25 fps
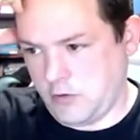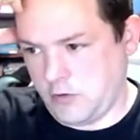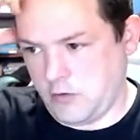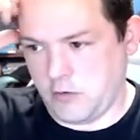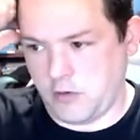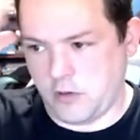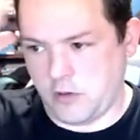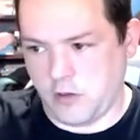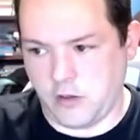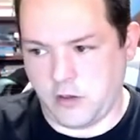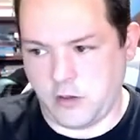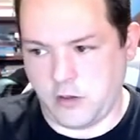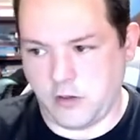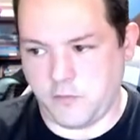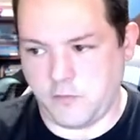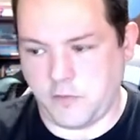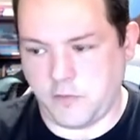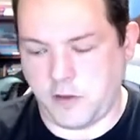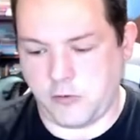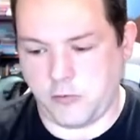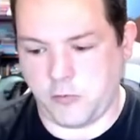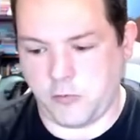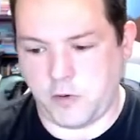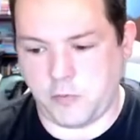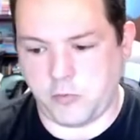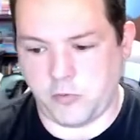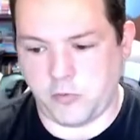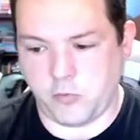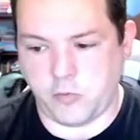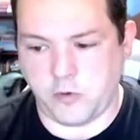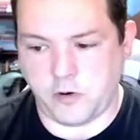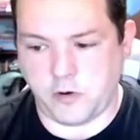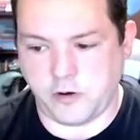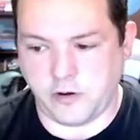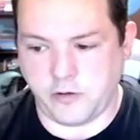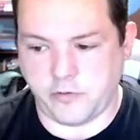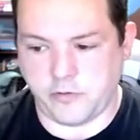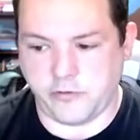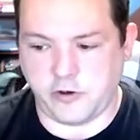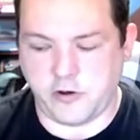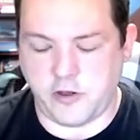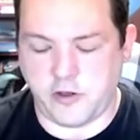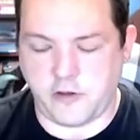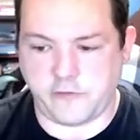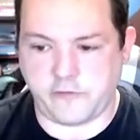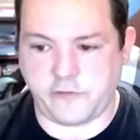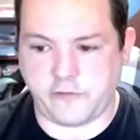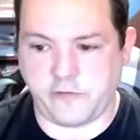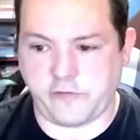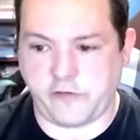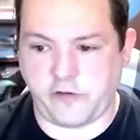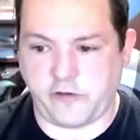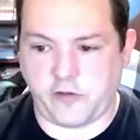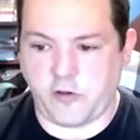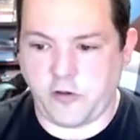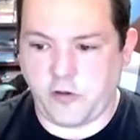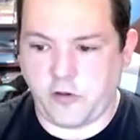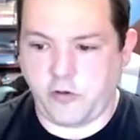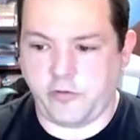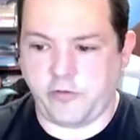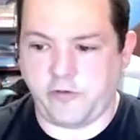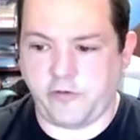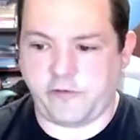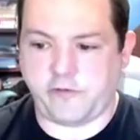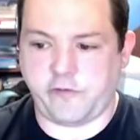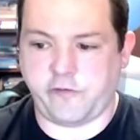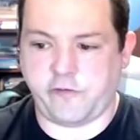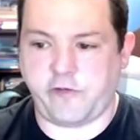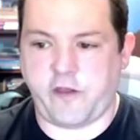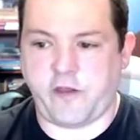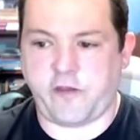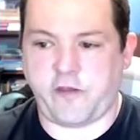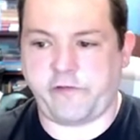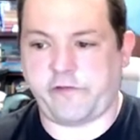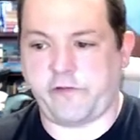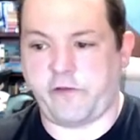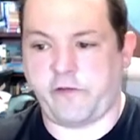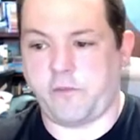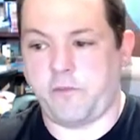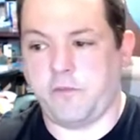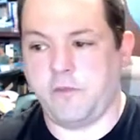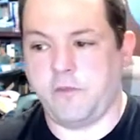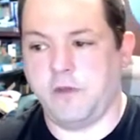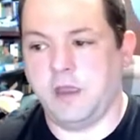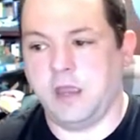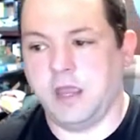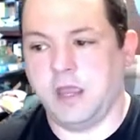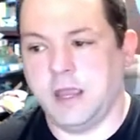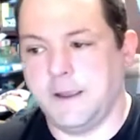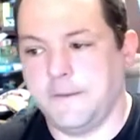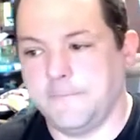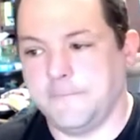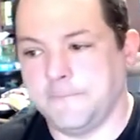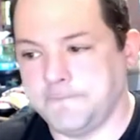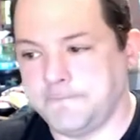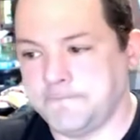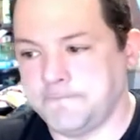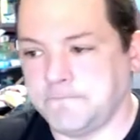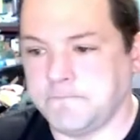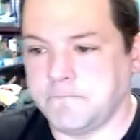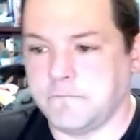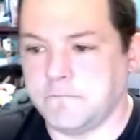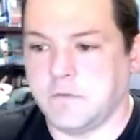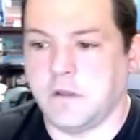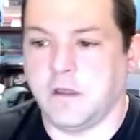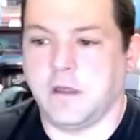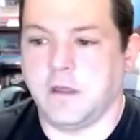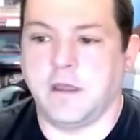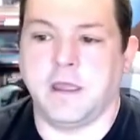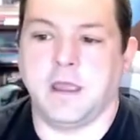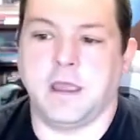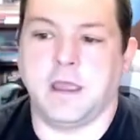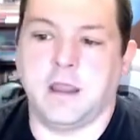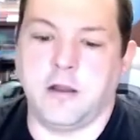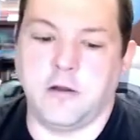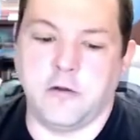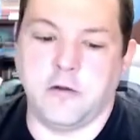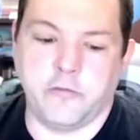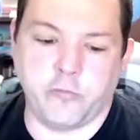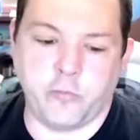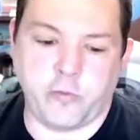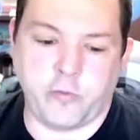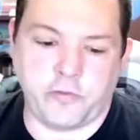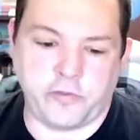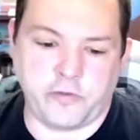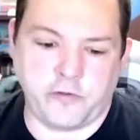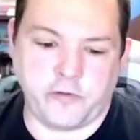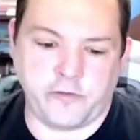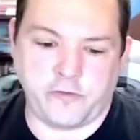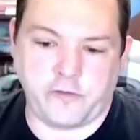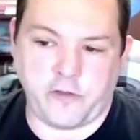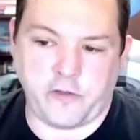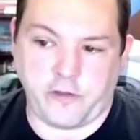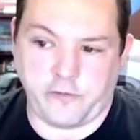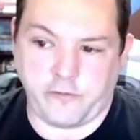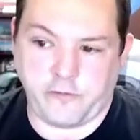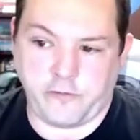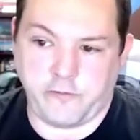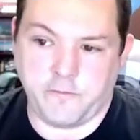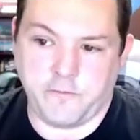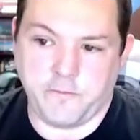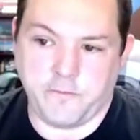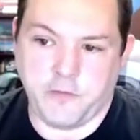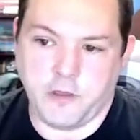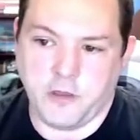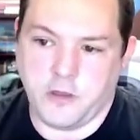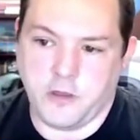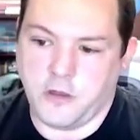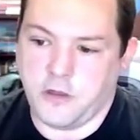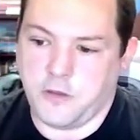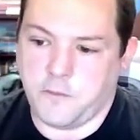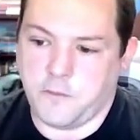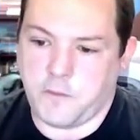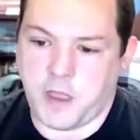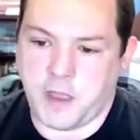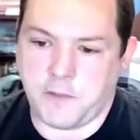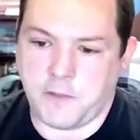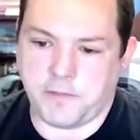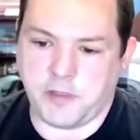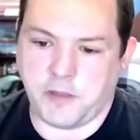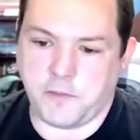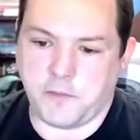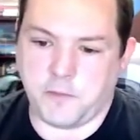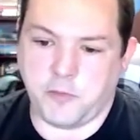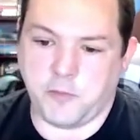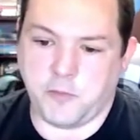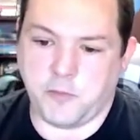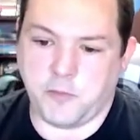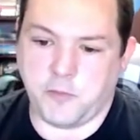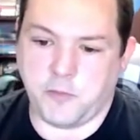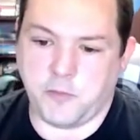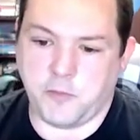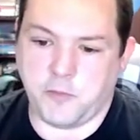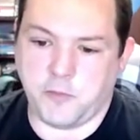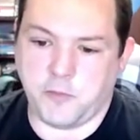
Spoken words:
I remember working on the docs and it's like, oh, this is awesome. Here's what this does. Pipeline permissions